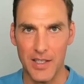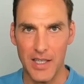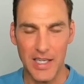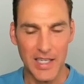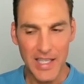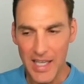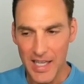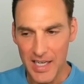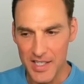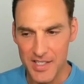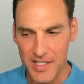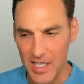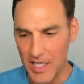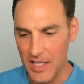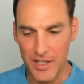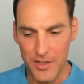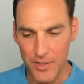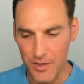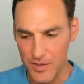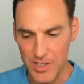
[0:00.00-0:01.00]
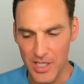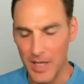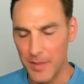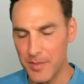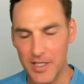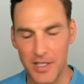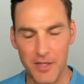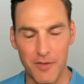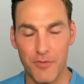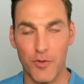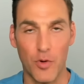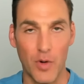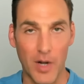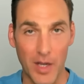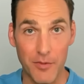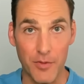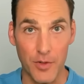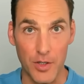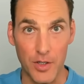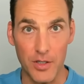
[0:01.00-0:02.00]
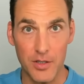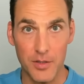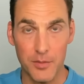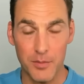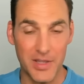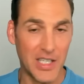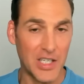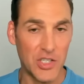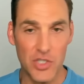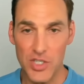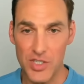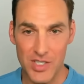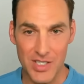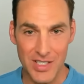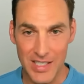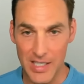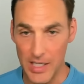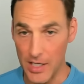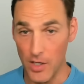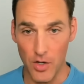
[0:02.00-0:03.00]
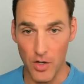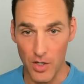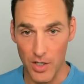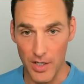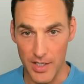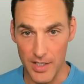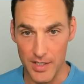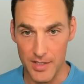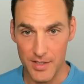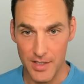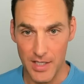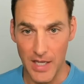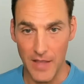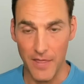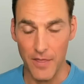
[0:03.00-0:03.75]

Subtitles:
And again, it's not like they're adopting it forever, but they just get on it. And